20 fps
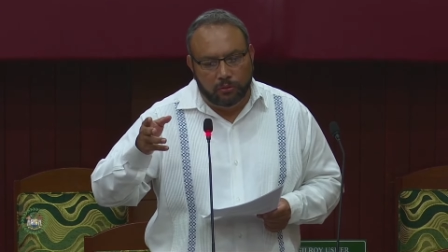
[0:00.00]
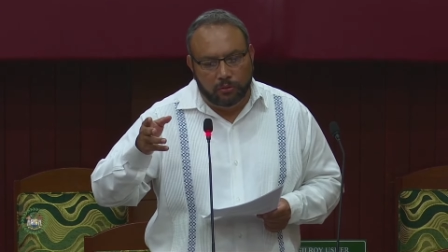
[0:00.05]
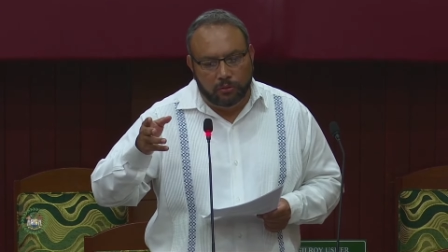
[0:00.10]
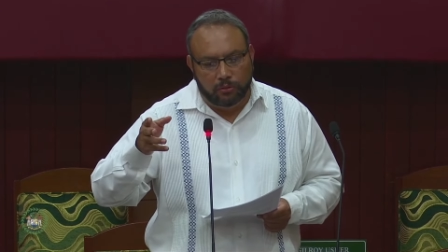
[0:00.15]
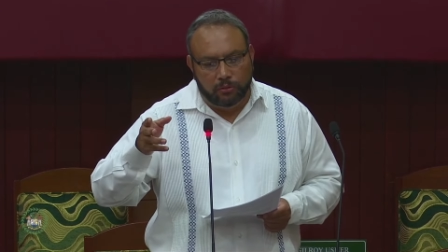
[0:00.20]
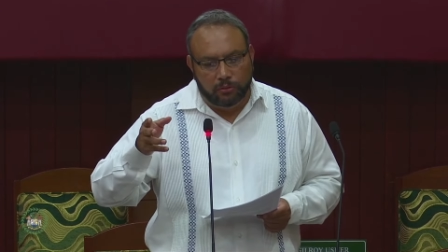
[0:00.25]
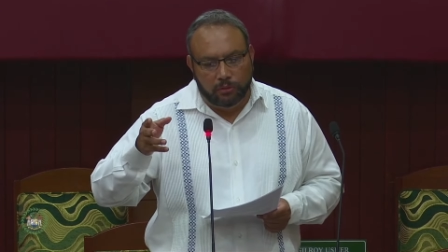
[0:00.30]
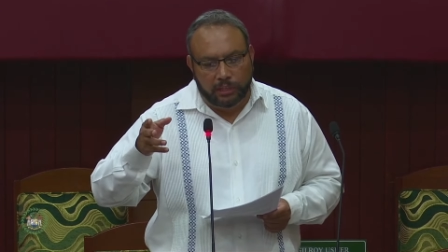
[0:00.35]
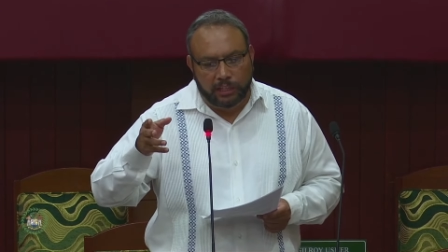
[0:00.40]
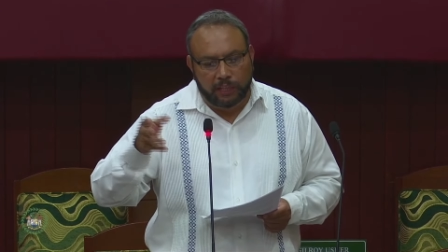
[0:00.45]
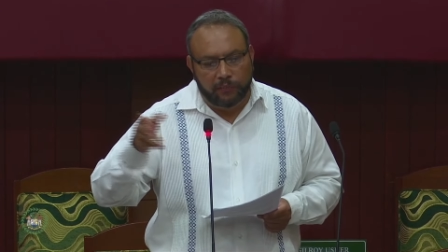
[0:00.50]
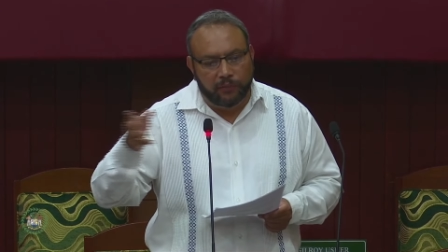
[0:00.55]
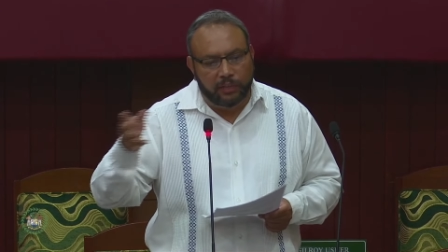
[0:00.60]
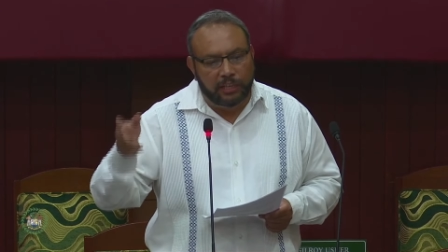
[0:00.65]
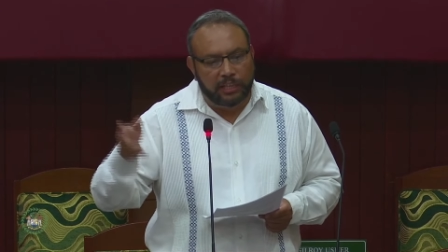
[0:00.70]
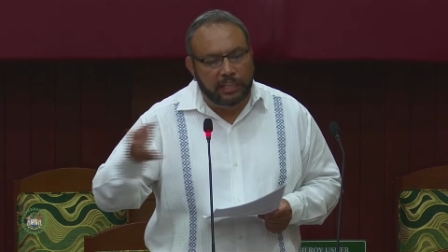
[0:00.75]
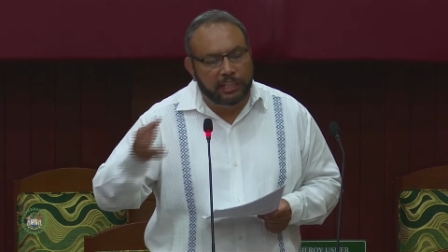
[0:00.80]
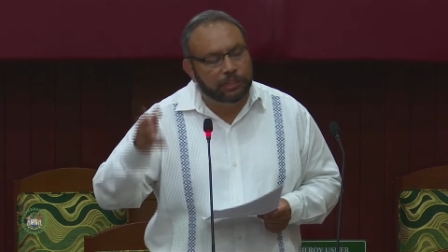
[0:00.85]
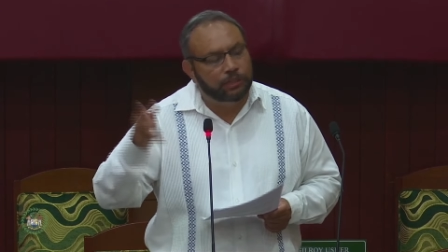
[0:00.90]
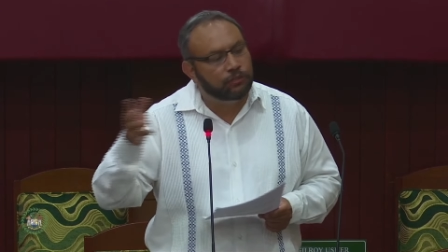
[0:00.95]
give a
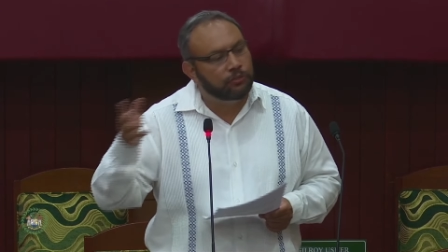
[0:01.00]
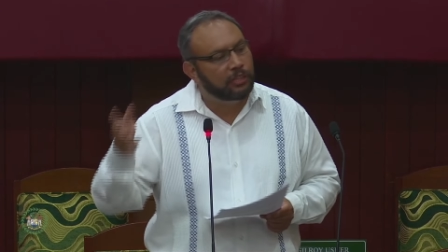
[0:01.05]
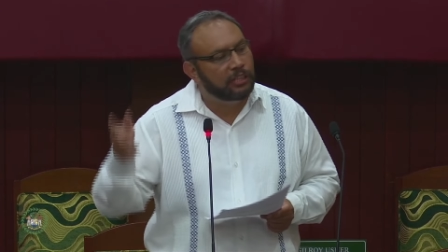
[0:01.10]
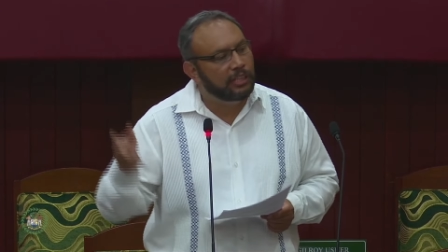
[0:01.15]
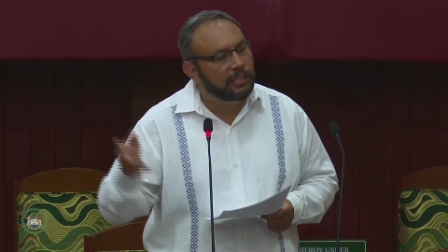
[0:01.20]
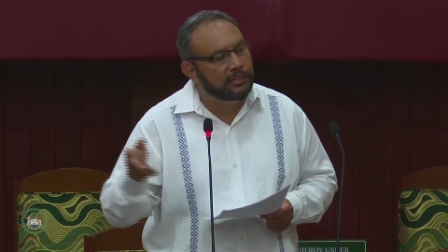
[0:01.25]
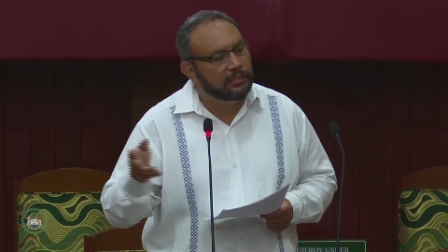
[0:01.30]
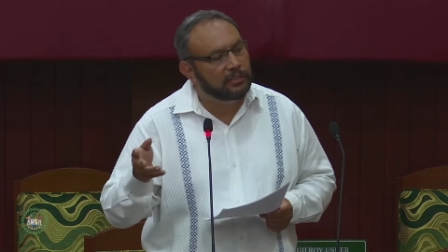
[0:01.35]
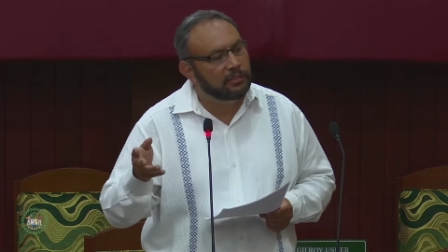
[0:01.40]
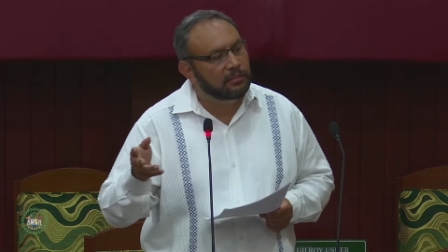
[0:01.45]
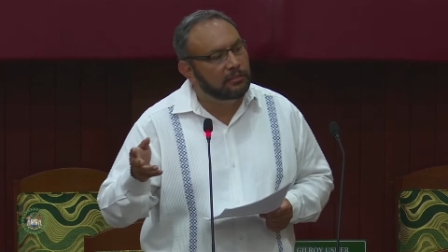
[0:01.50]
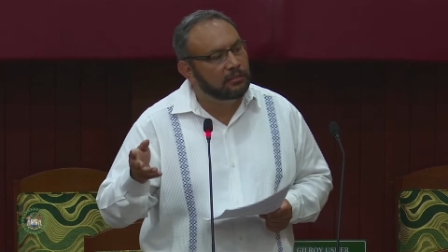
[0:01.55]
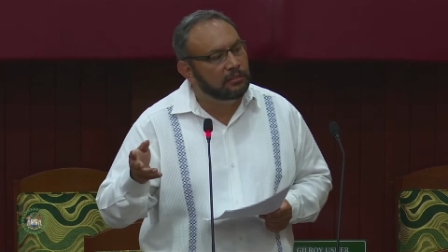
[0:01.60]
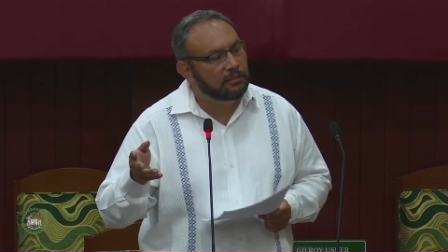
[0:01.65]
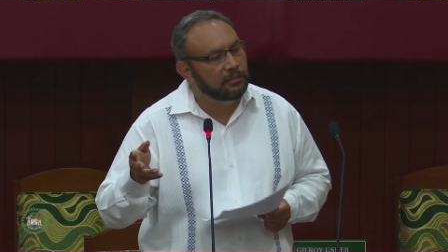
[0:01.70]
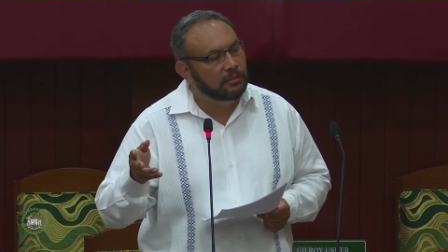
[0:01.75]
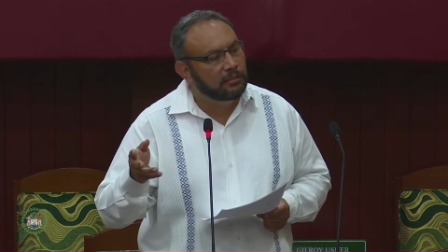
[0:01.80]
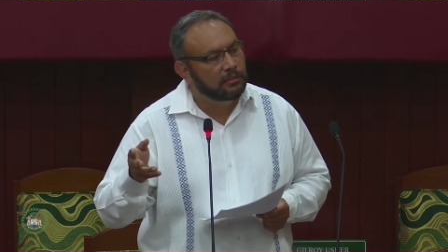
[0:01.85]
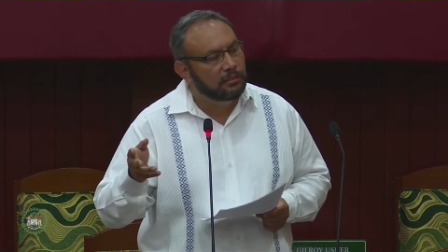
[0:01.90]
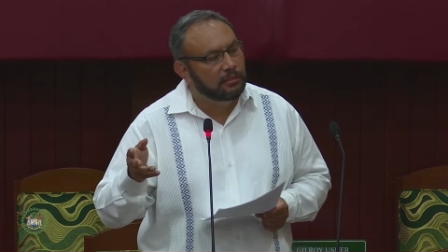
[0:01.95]
history lesson.
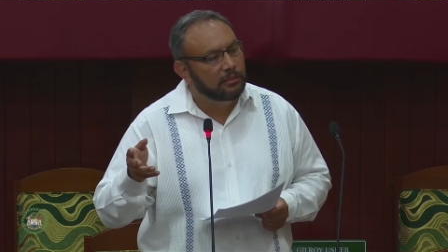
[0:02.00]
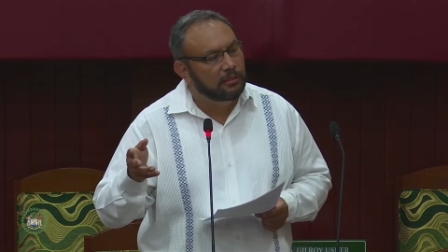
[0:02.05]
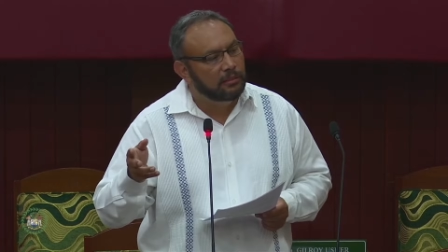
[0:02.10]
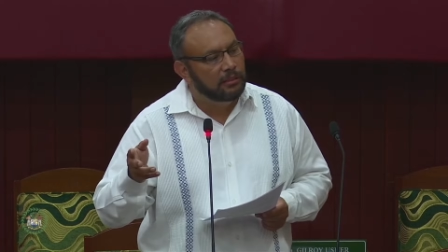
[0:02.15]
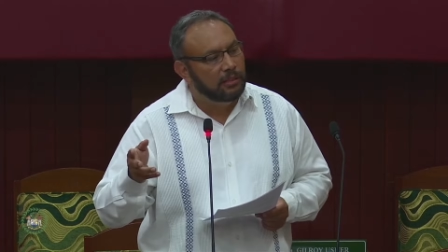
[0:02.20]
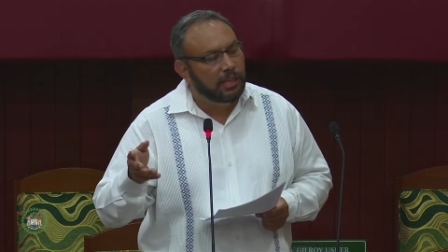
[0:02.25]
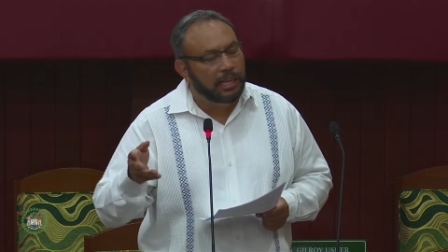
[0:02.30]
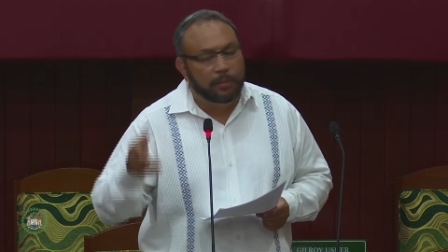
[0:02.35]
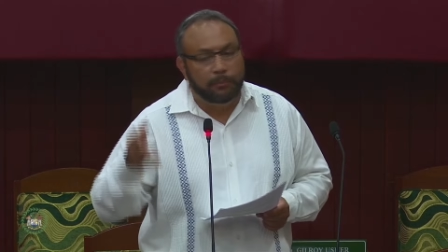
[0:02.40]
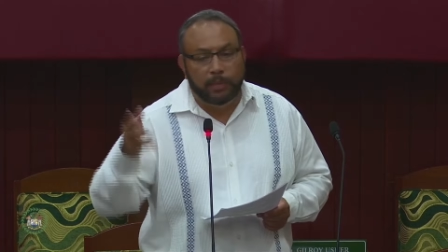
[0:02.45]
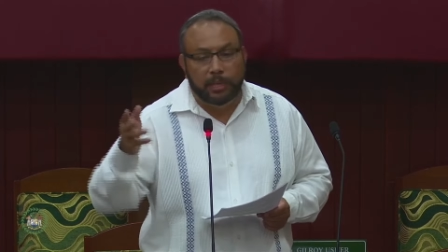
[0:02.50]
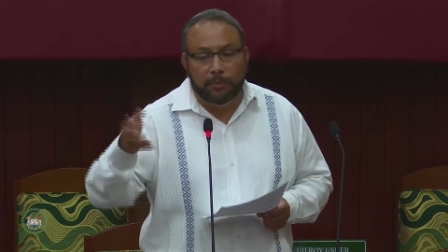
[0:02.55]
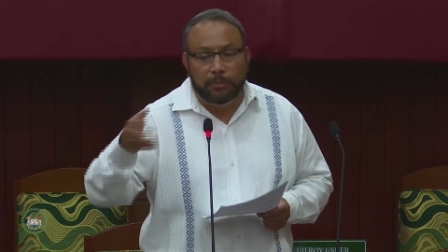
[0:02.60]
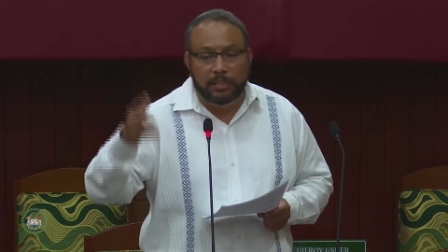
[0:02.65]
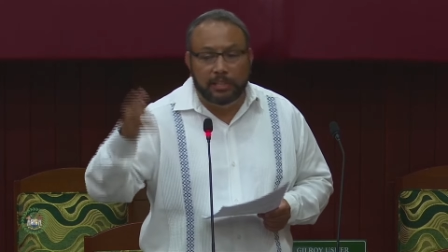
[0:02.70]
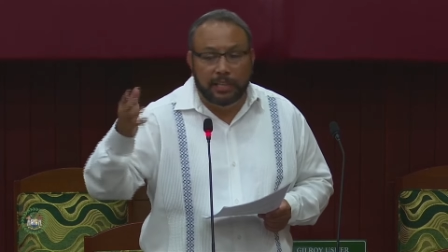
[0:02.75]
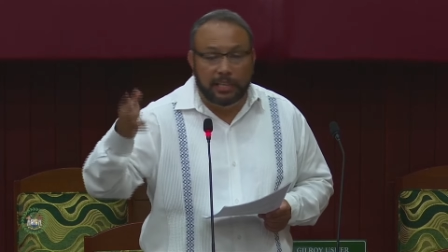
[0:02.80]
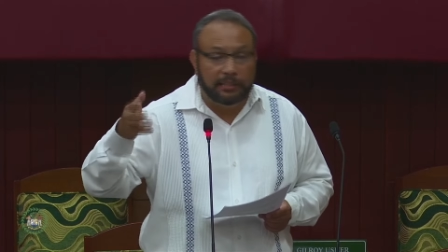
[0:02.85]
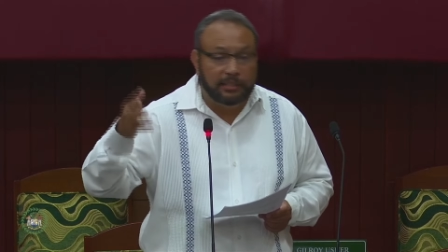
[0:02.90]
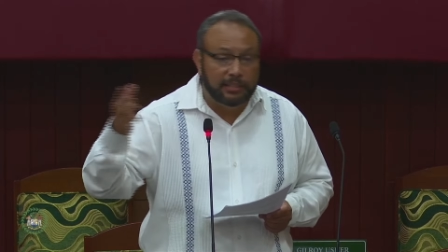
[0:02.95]
And maybe
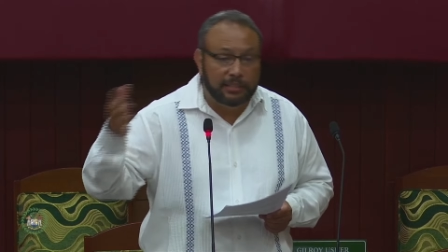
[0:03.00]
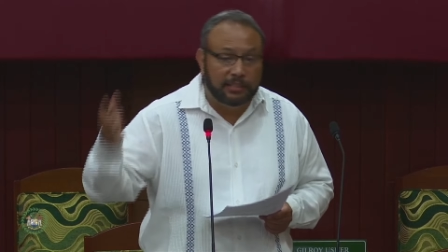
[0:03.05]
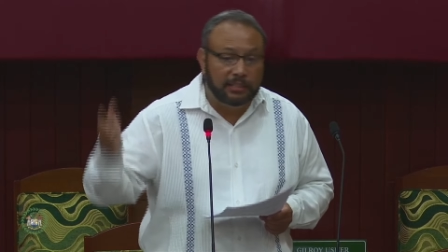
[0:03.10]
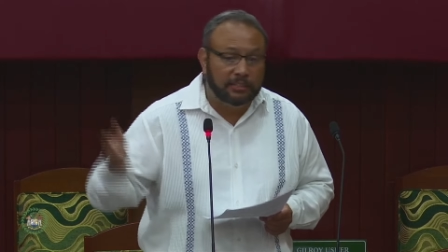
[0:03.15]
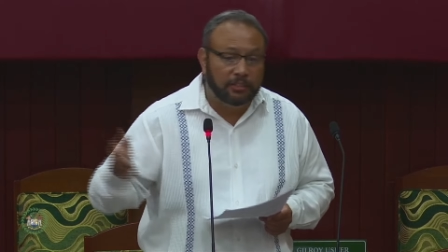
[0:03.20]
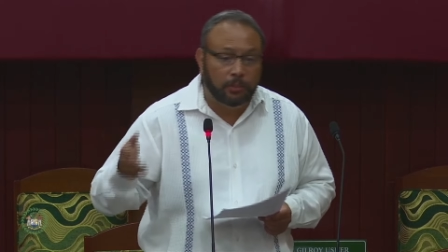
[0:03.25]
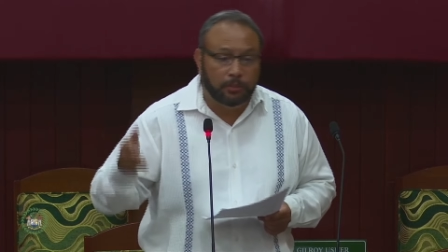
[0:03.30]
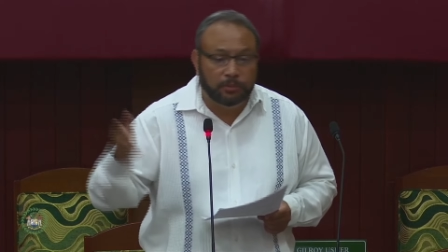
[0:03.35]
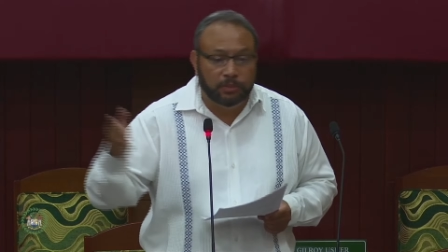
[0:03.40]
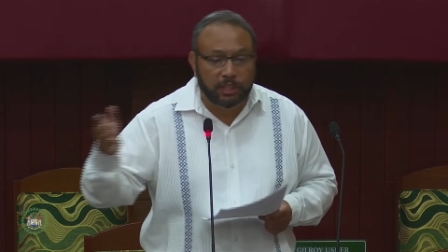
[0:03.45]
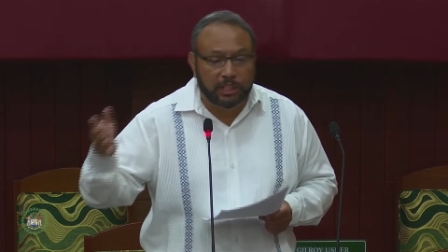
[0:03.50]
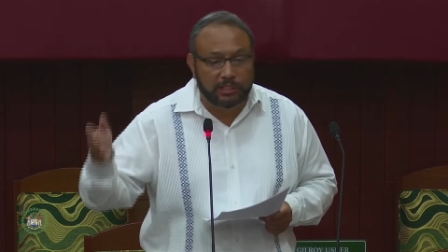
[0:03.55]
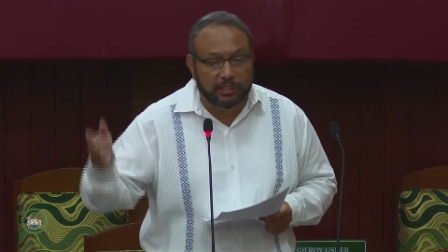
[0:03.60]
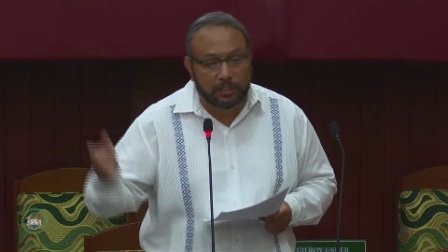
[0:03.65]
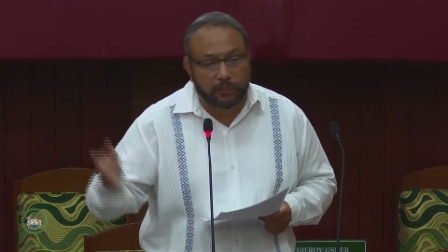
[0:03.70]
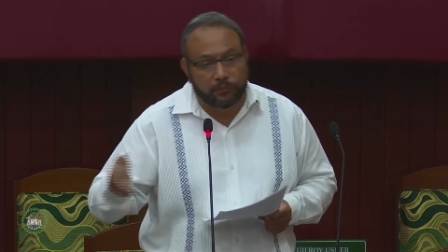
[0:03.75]
that is his objective,